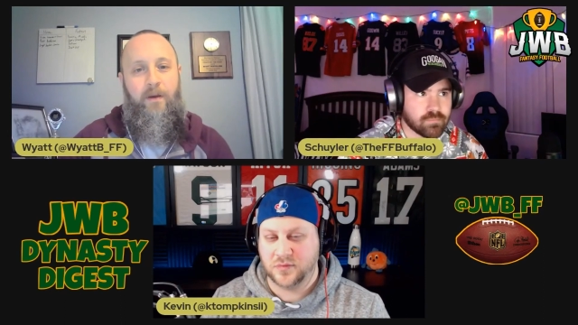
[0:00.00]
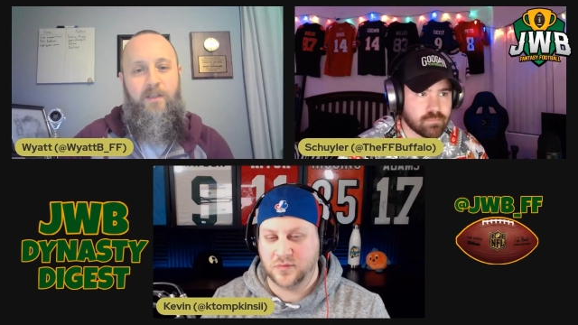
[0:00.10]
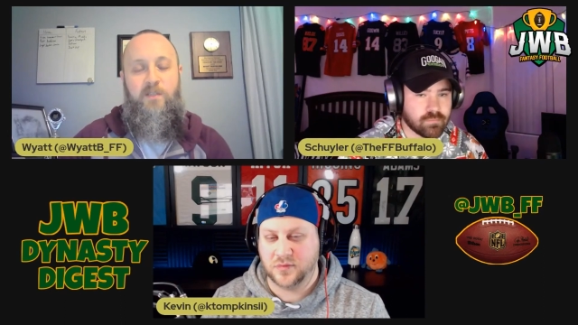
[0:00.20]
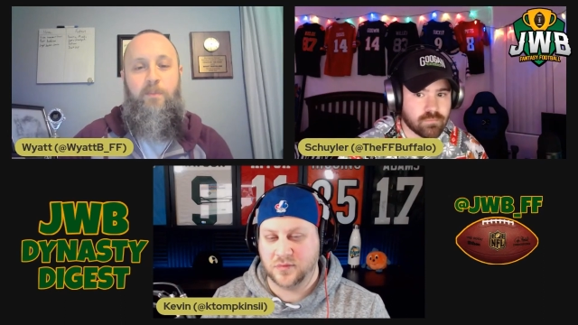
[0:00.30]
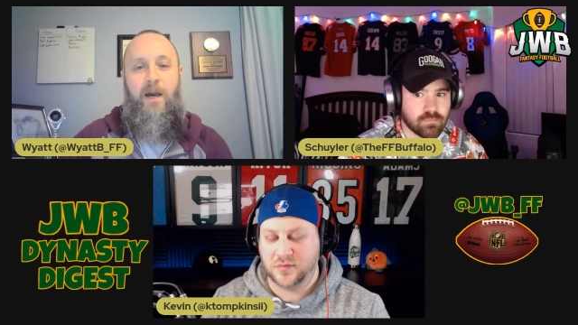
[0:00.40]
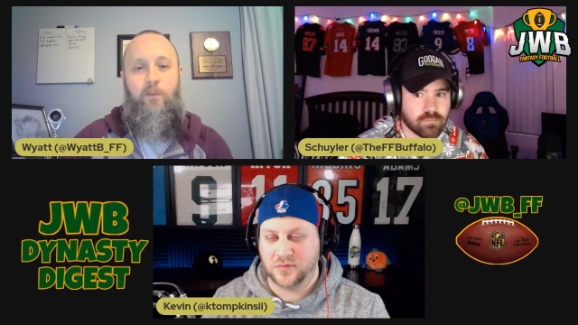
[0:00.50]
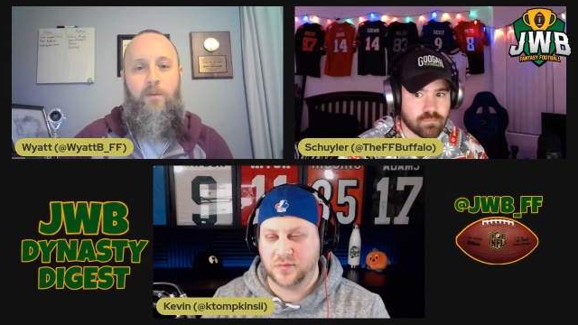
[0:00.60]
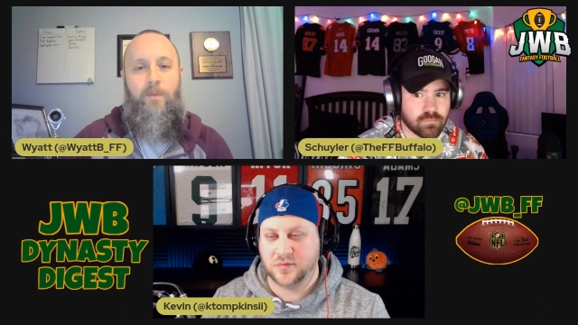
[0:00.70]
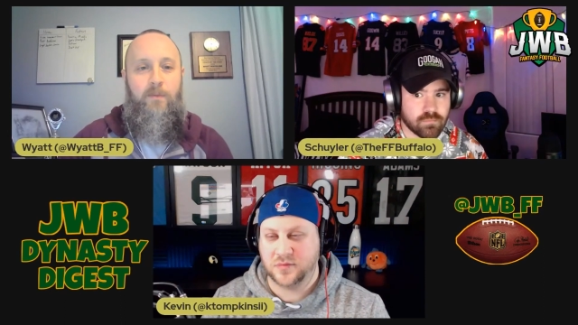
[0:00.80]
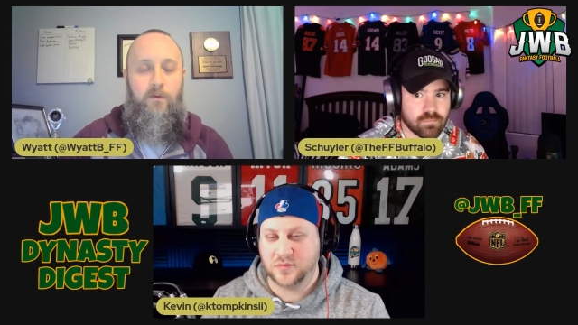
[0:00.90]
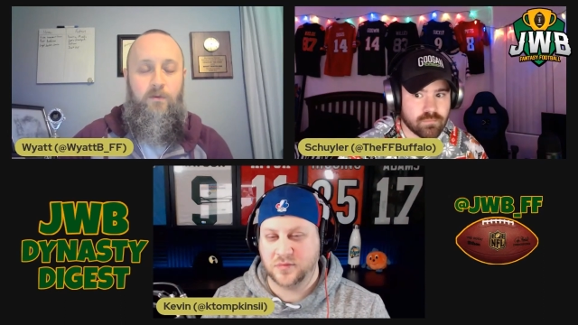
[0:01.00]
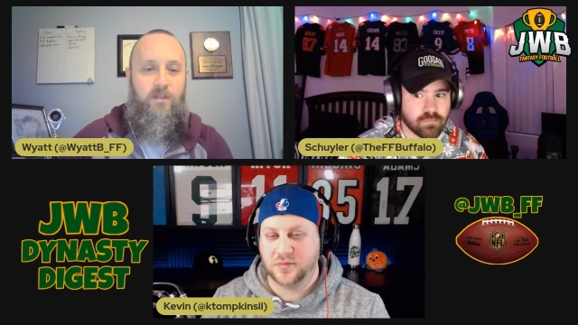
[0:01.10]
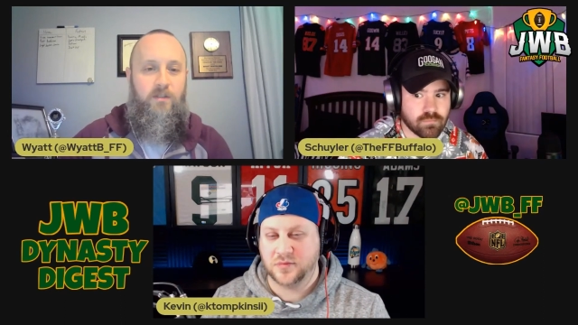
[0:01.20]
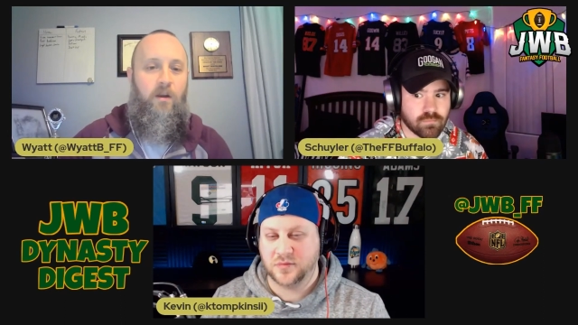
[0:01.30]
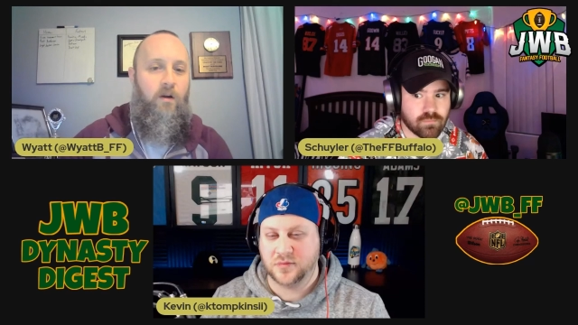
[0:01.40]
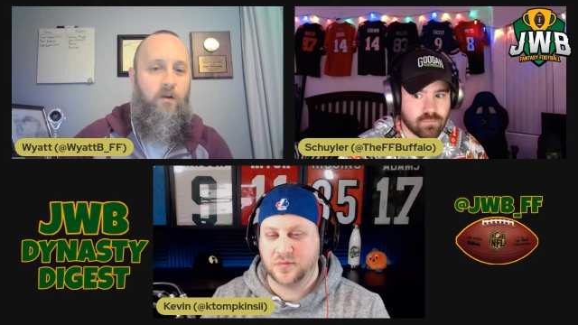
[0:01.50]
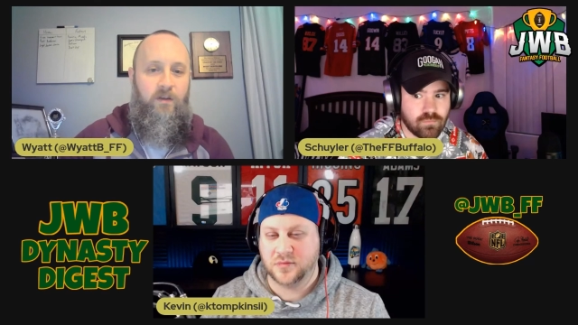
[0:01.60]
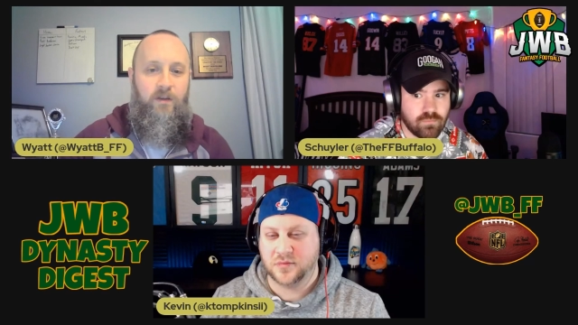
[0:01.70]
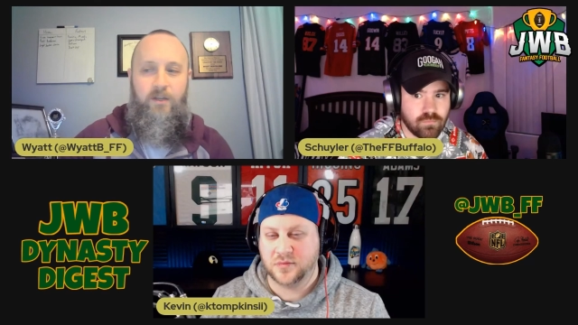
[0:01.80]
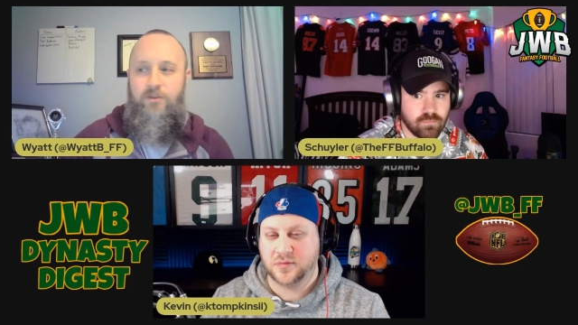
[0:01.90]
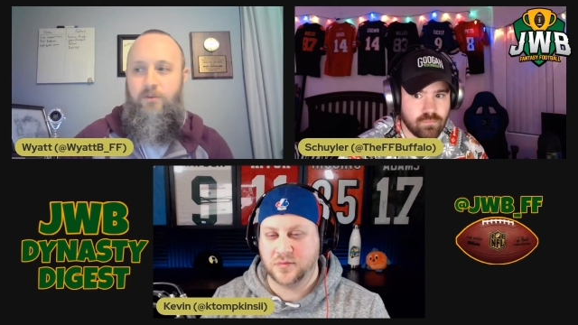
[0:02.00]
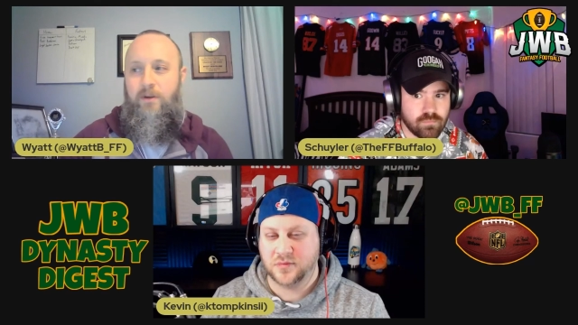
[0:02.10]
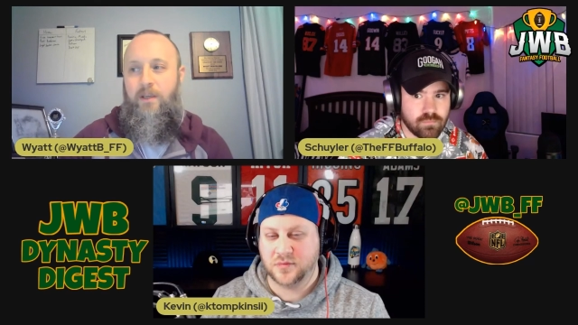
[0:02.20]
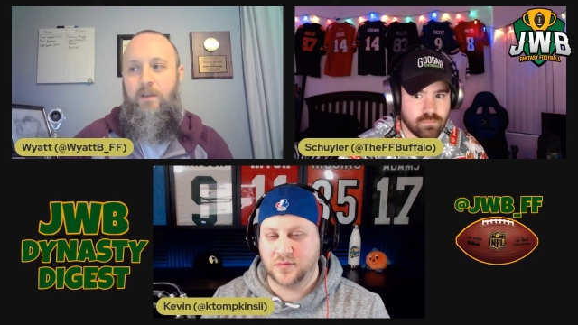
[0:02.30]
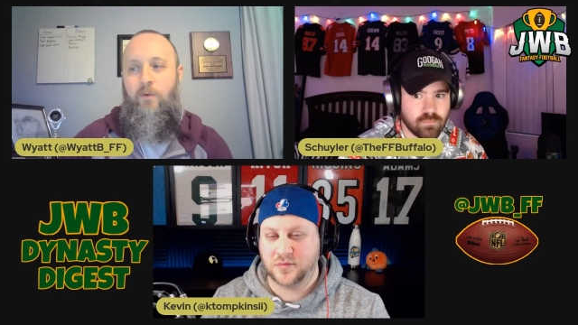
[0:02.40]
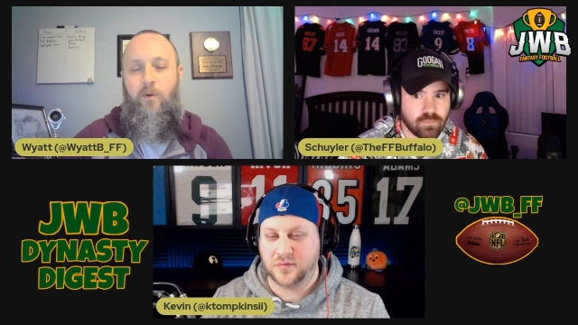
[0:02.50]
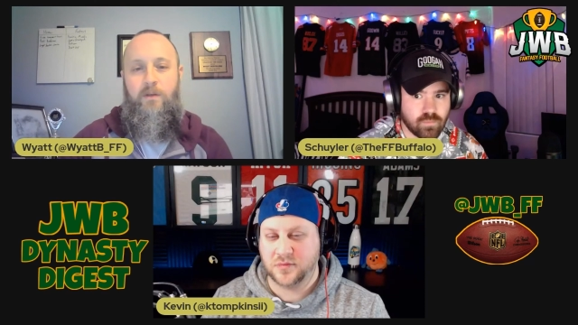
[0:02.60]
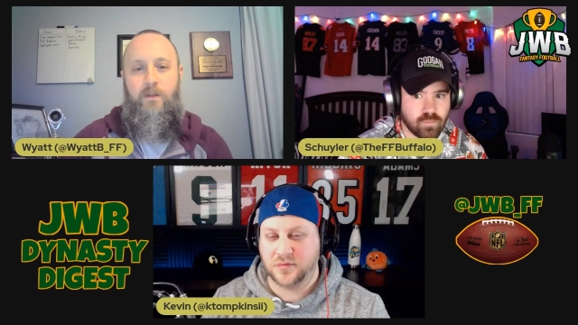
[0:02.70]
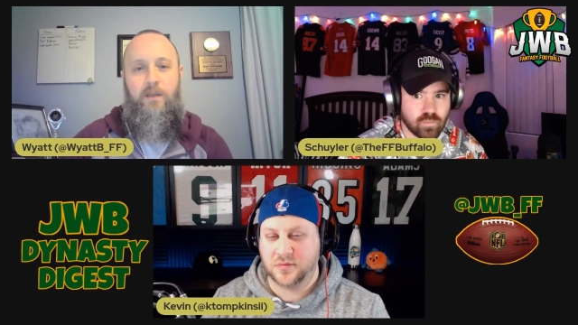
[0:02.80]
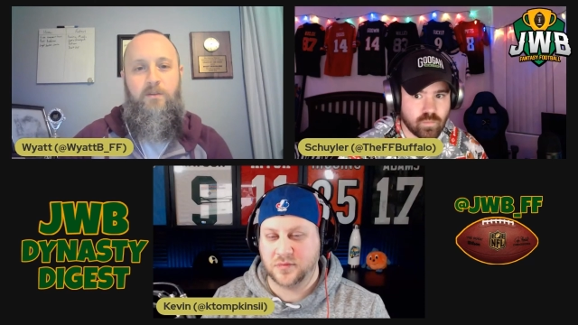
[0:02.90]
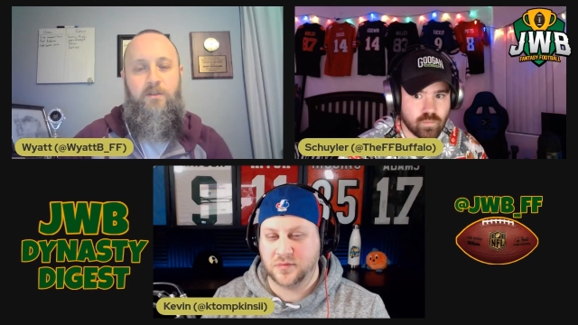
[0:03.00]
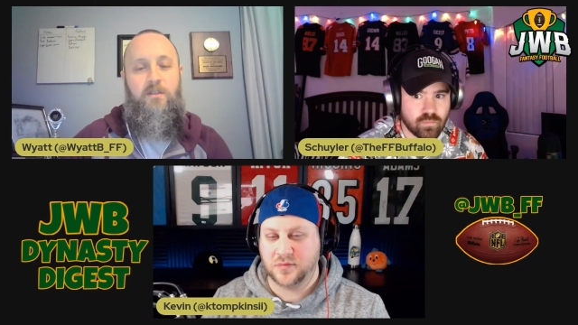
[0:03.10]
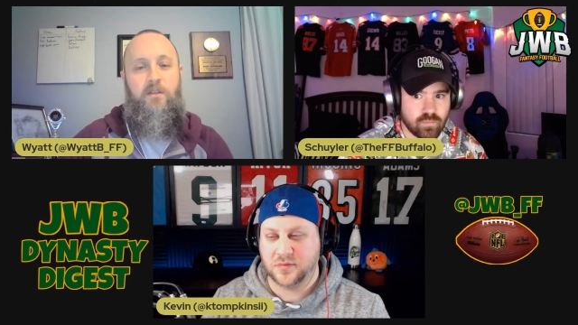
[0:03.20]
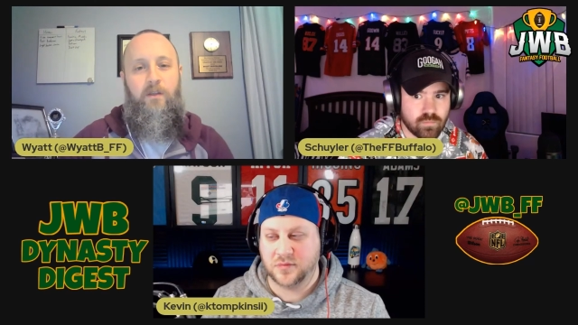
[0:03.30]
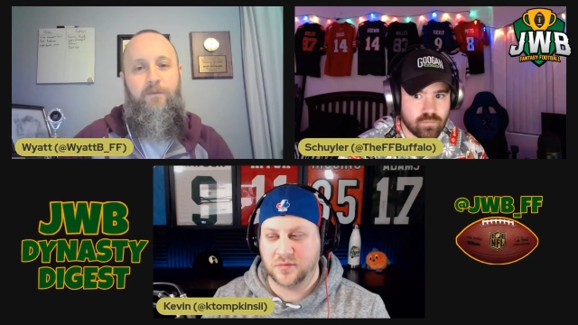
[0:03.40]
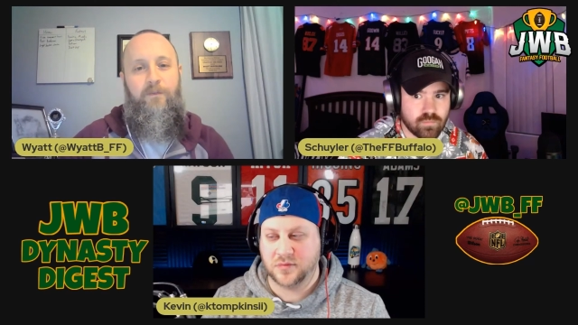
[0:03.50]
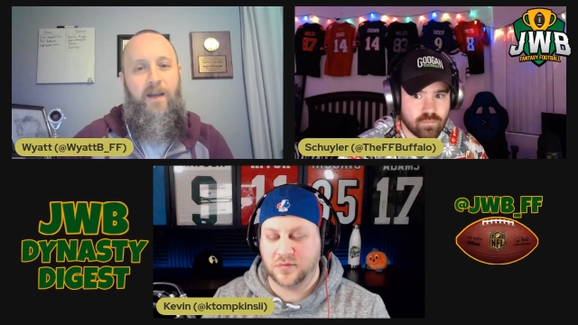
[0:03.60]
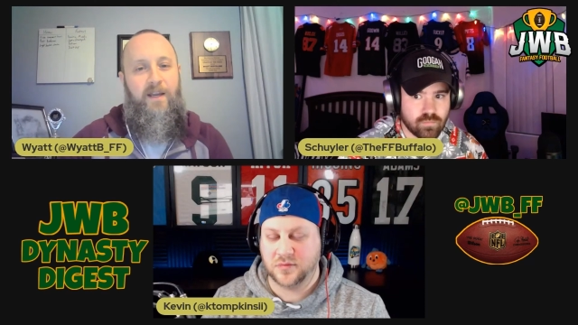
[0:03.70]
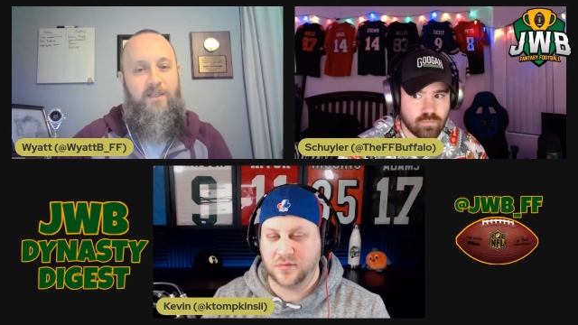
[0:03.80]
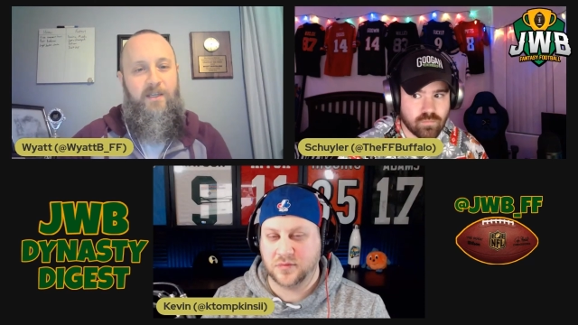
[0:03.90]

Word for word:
Speaker 1: a spot where maybe you just incurred an injury or to like just solidify